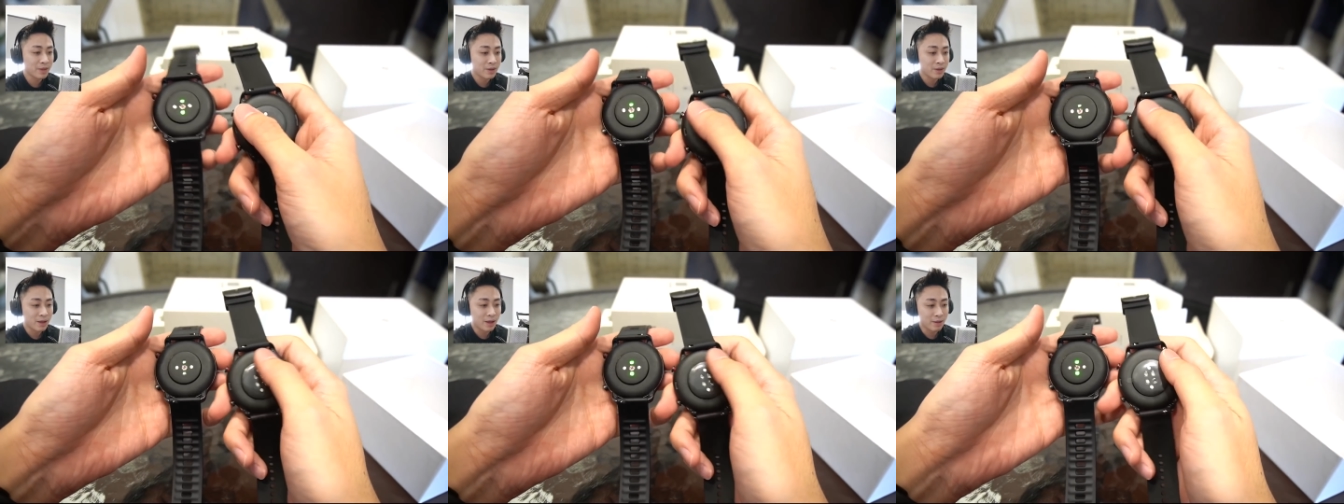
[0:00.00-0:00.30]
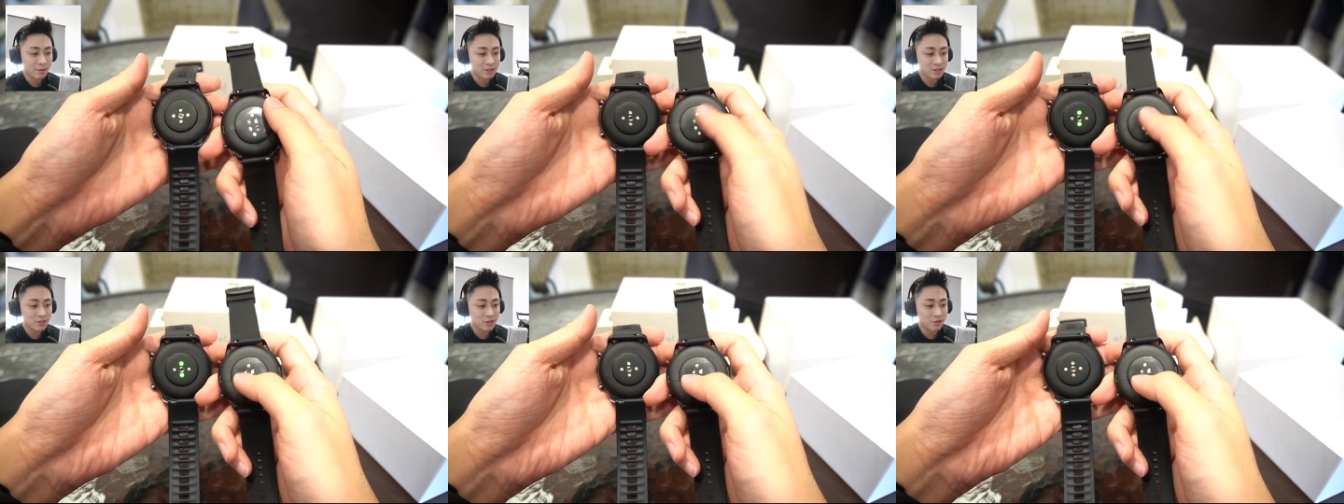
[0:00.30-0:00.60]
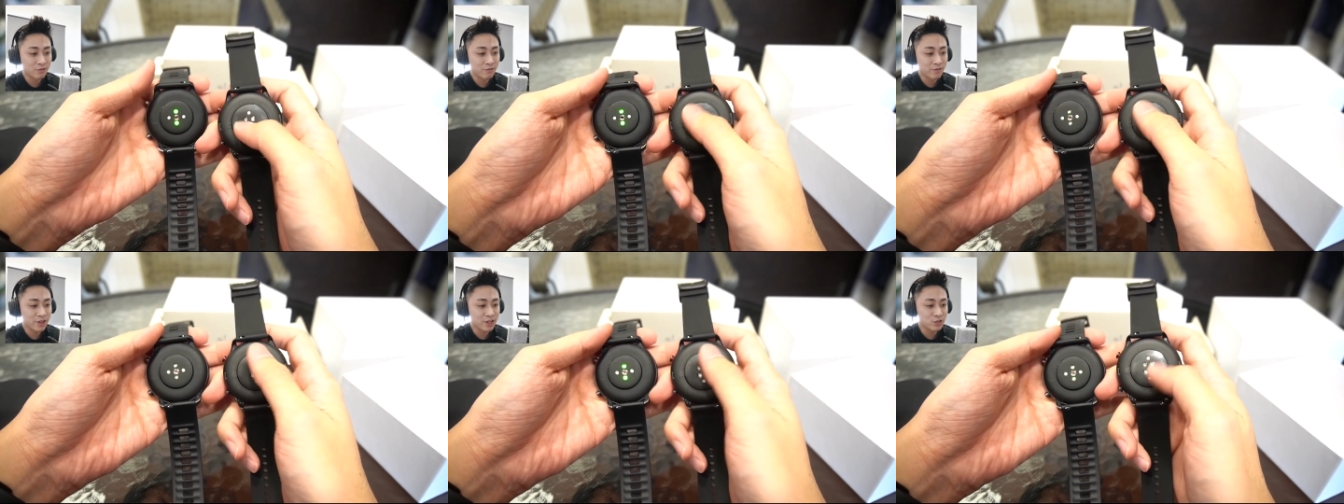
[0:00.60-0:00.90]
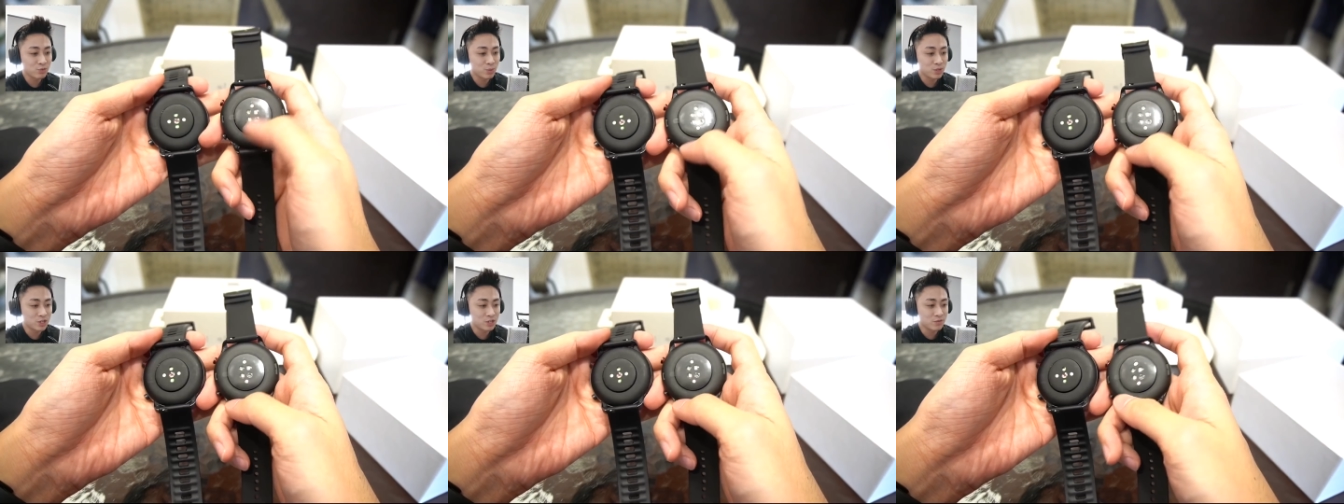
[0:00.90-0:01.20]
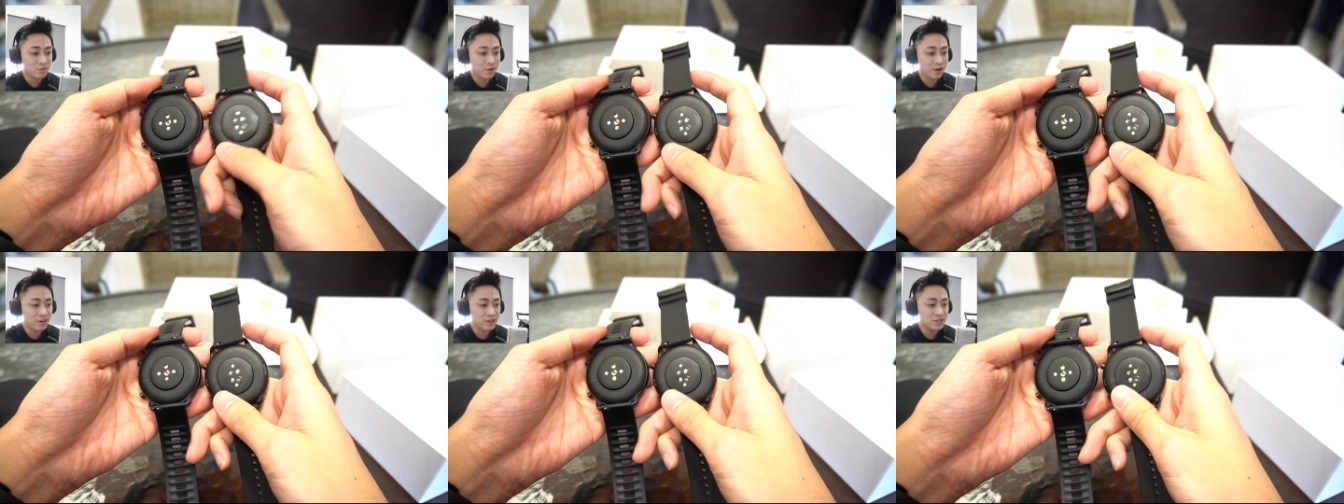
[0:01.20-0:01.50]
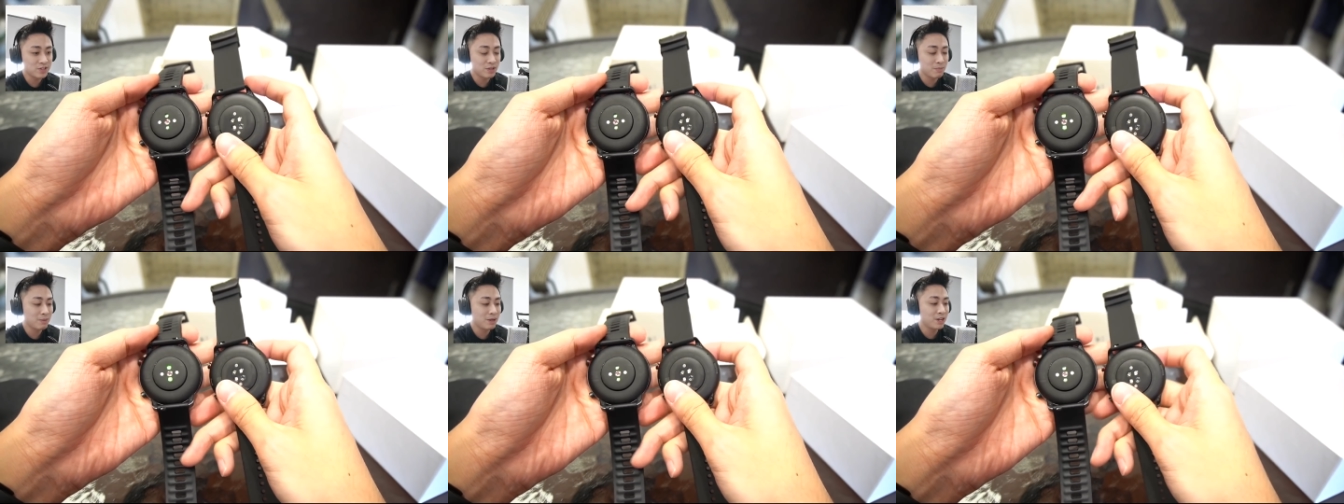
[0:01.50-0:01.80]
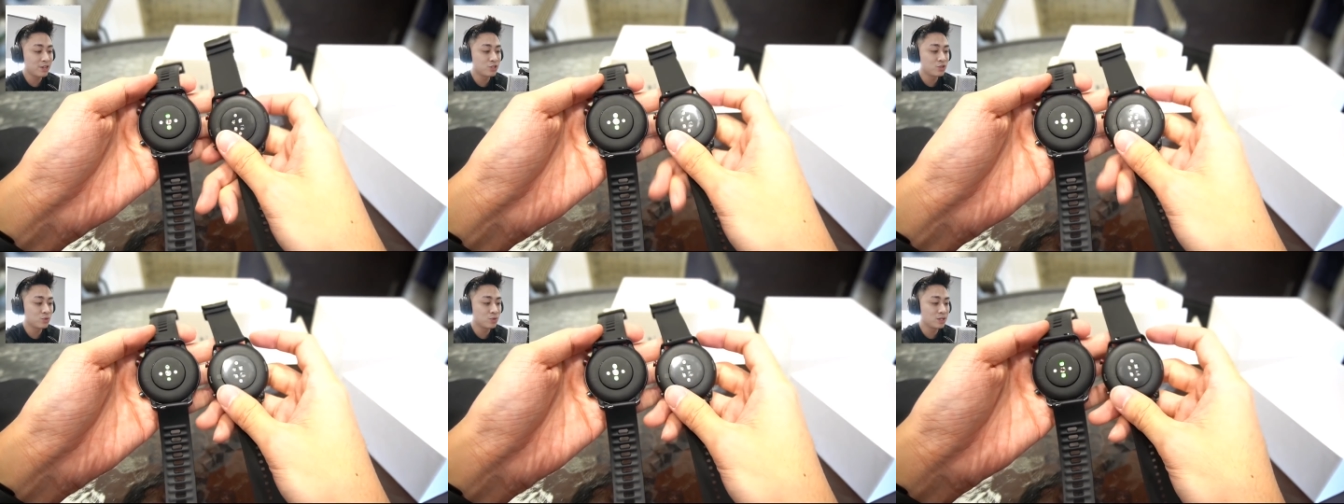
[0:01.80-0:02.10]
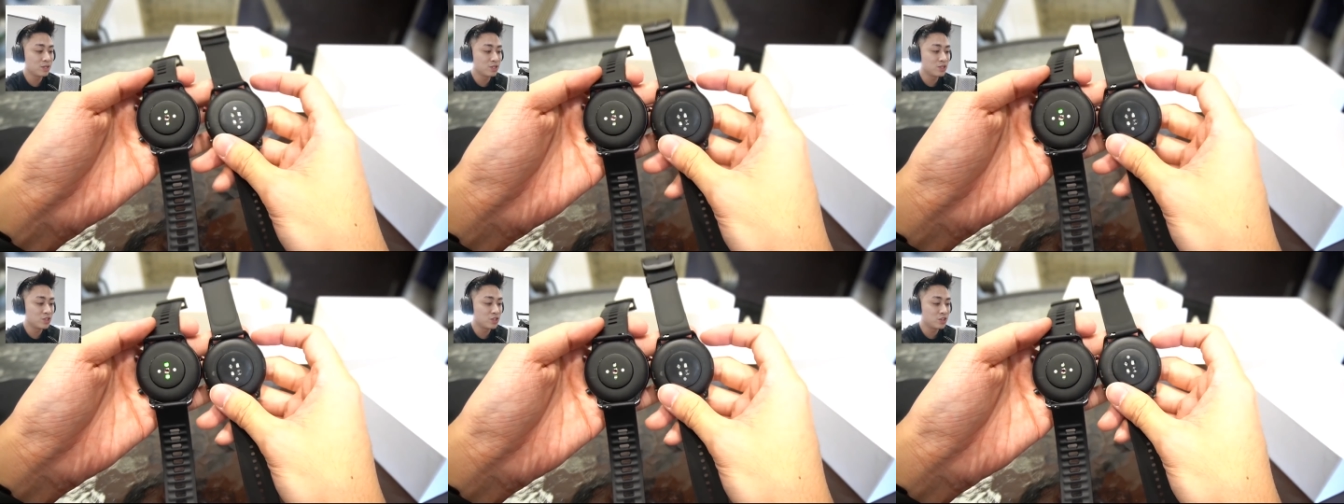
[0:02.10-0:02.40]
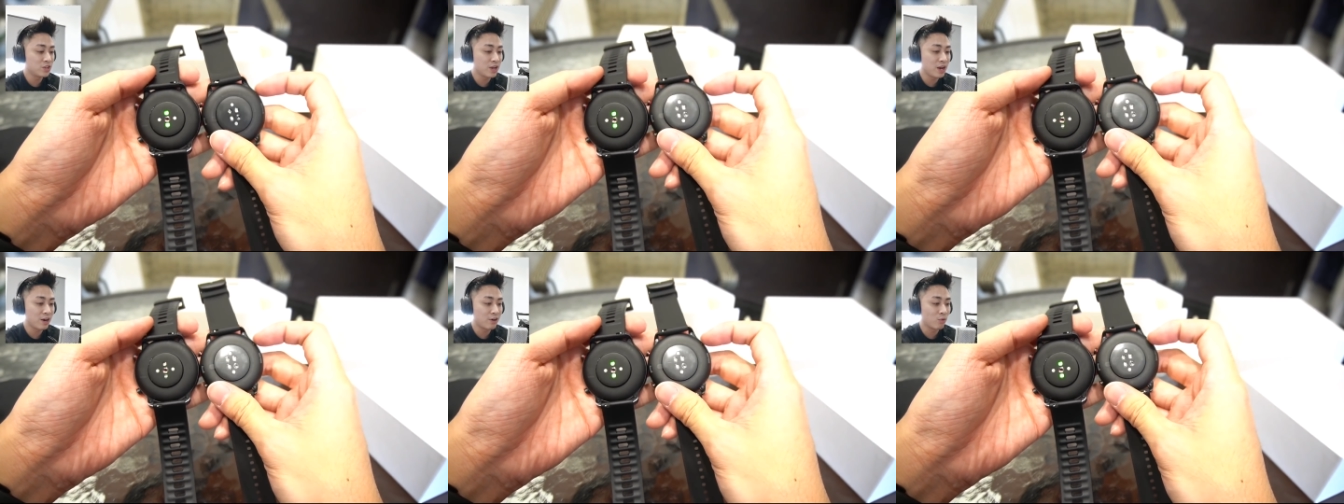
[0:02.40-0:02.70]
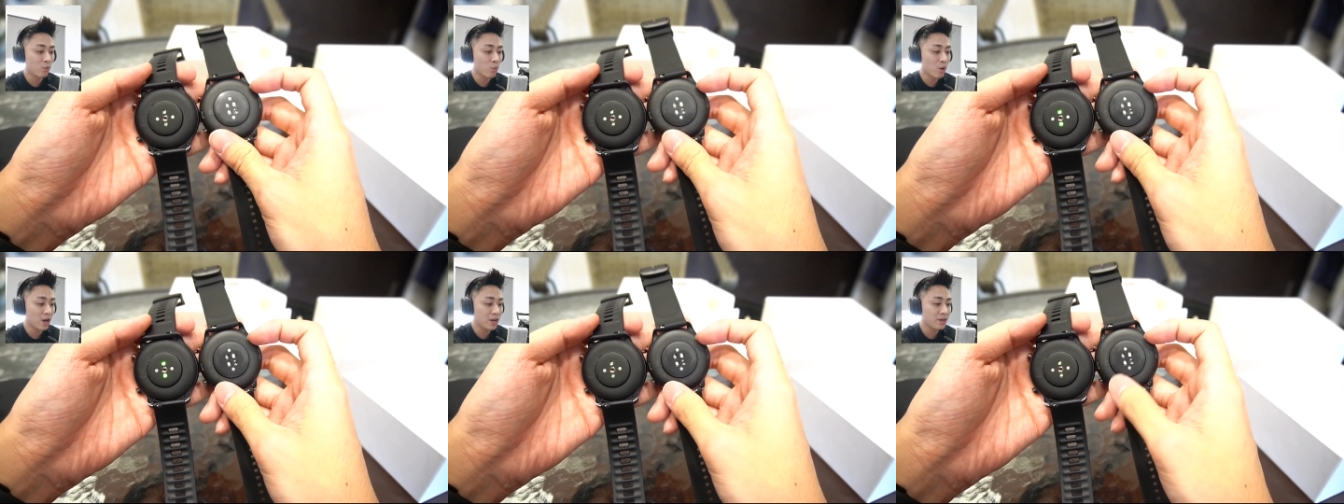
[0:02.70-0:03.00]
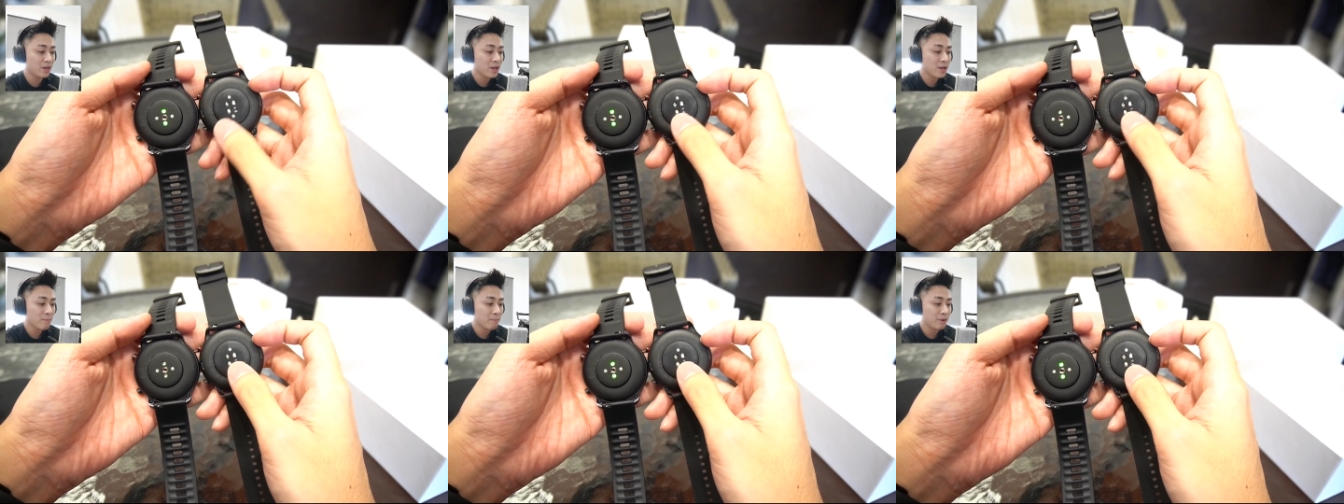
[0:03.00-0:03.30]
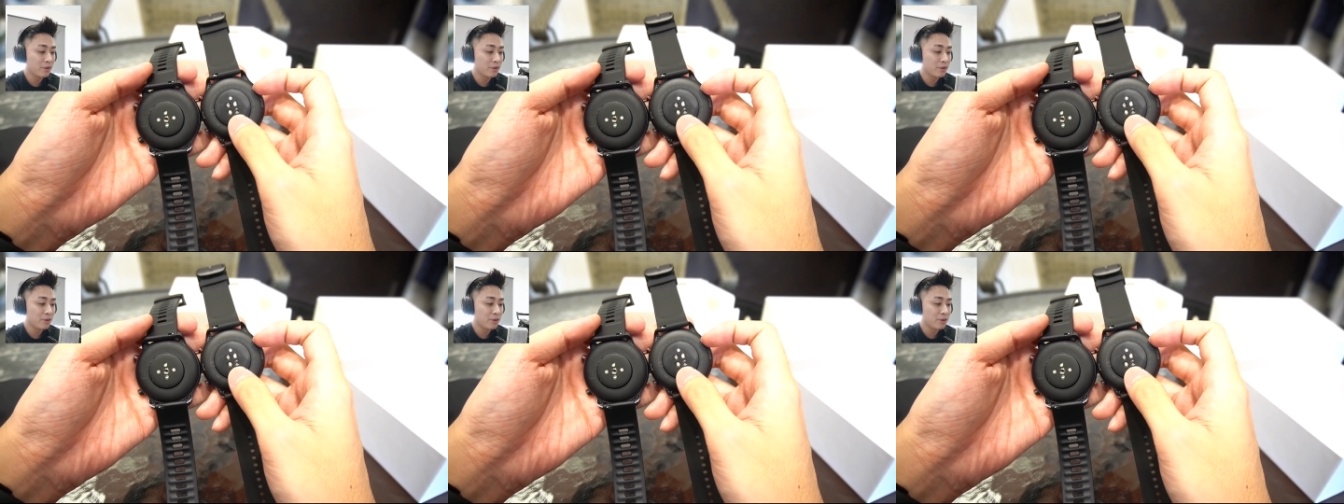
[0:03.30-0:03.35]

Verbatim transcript: uh, surface which is very similar to the GTR 1